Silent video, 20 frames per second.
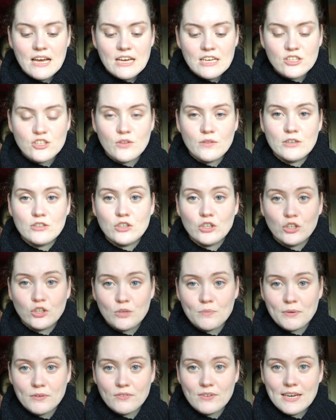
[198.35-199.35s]
So there's a
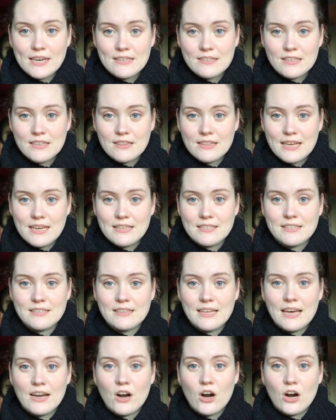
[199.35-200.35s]
group of kids in this
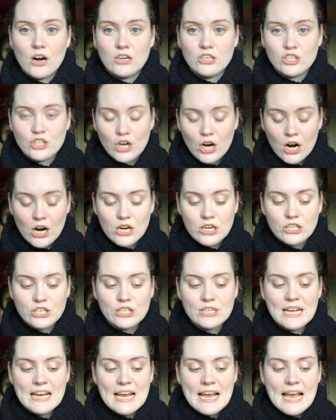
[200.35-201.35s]
that are
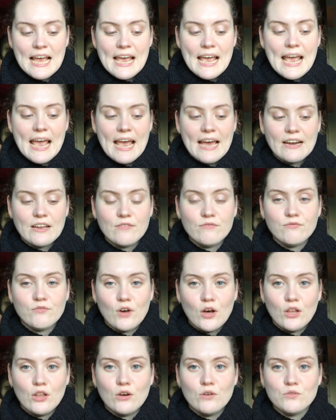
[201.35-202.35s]
charged, and it
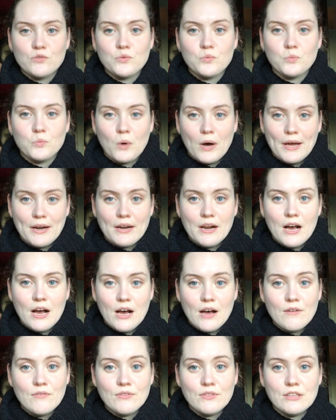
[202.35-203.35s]
follows one
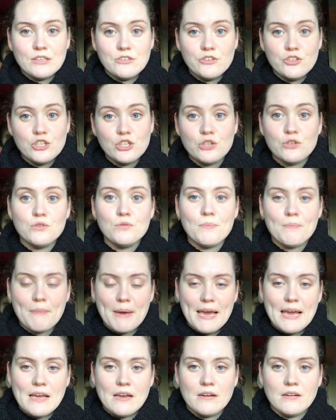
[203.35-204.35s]
of the 2
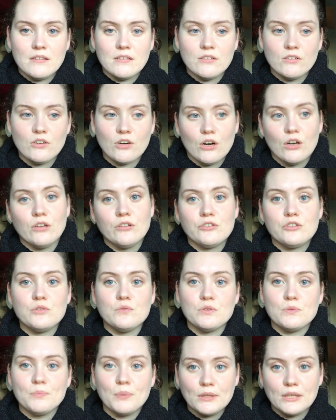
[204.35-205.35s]
main girls who
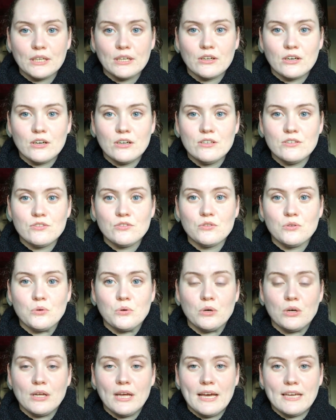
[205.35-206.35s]
was bullying her at
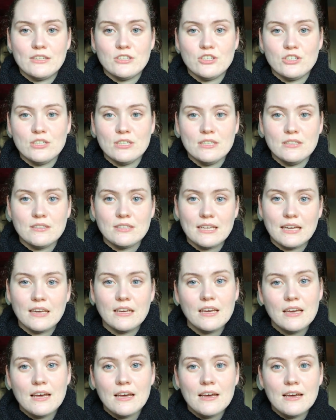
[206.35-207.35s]
school, and she's like